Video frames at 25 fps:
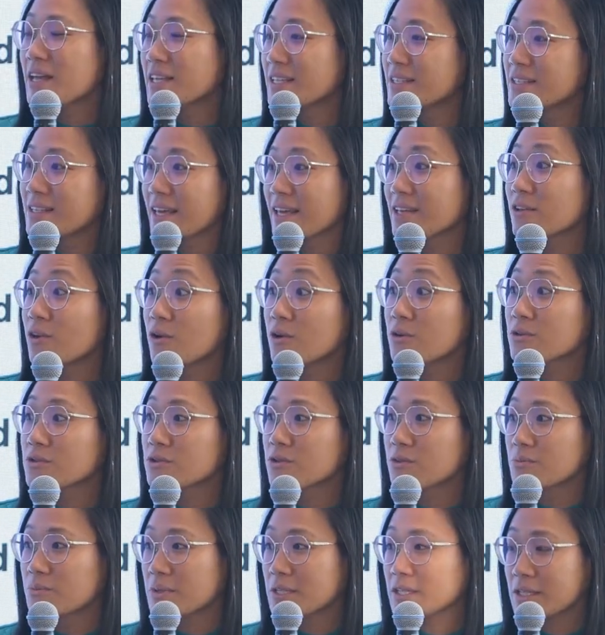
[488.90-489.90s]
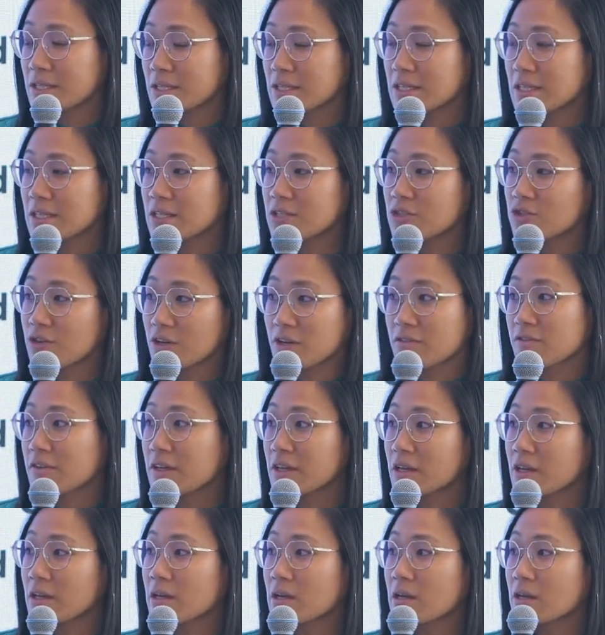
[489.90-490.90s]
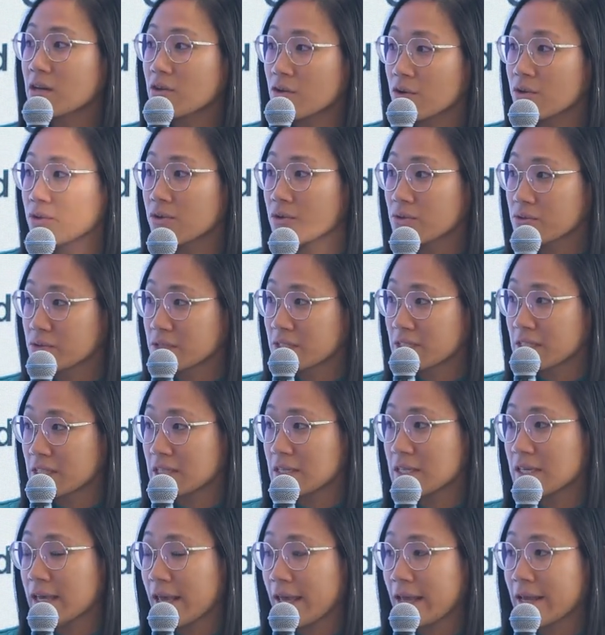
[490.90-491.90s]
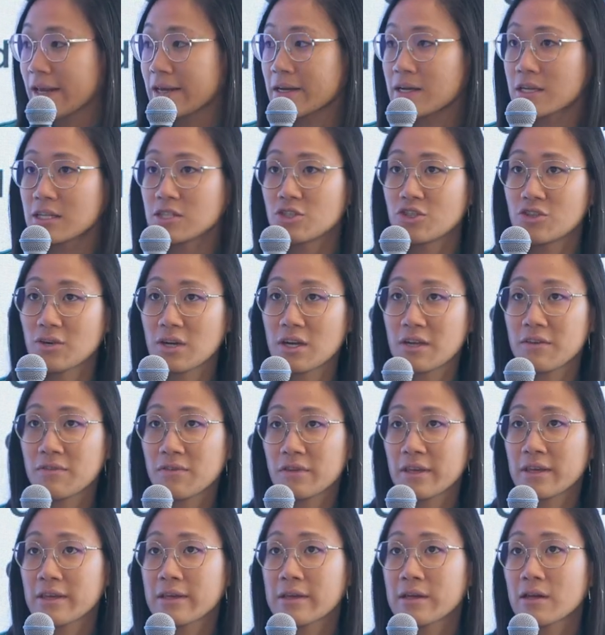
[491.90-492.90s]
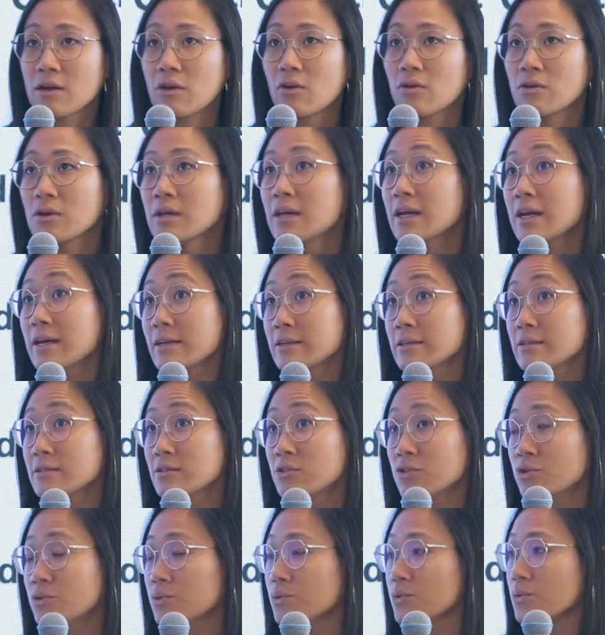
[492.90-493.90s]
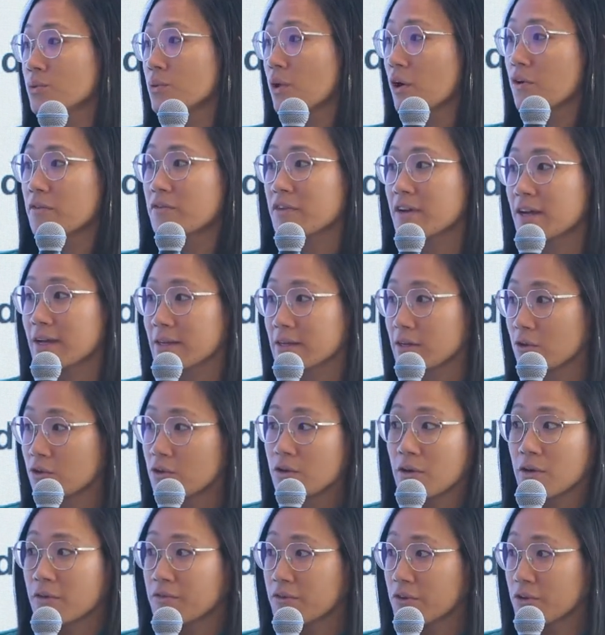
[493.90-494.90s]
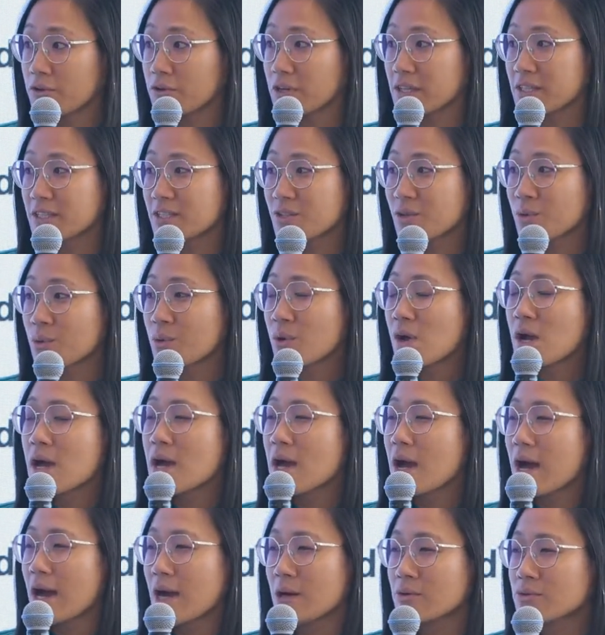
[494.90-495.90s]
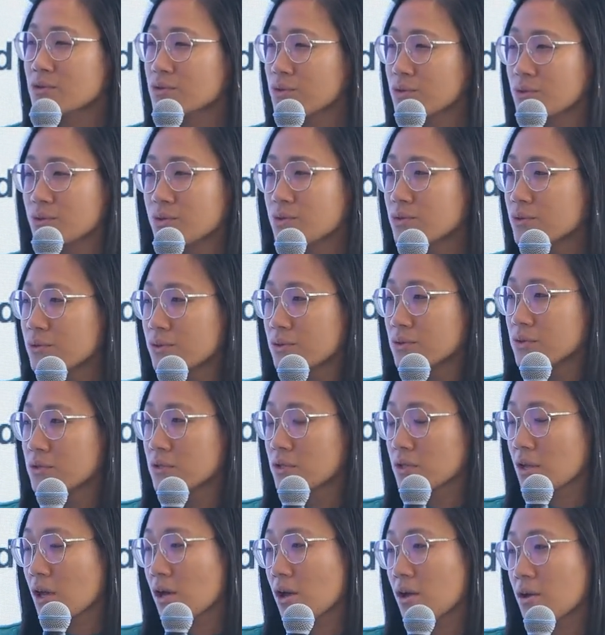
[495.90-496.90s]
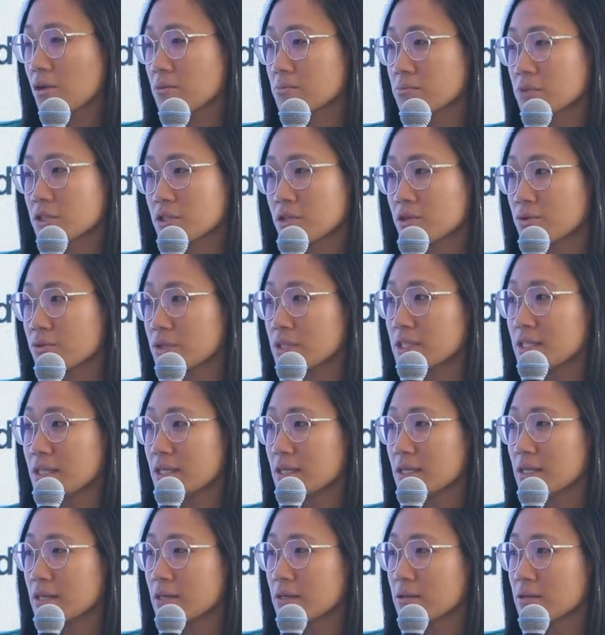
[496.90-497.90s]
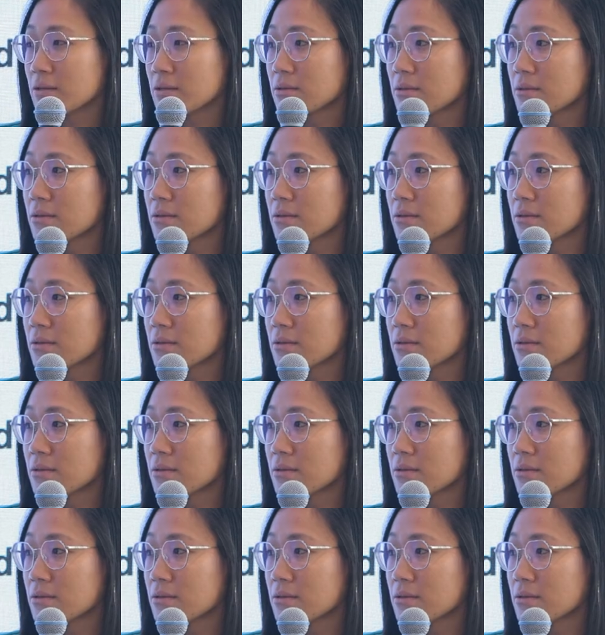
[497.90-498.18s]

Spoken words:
It can also be key in driving loyalty and driving online to offline offerings. So how do you use storytelling?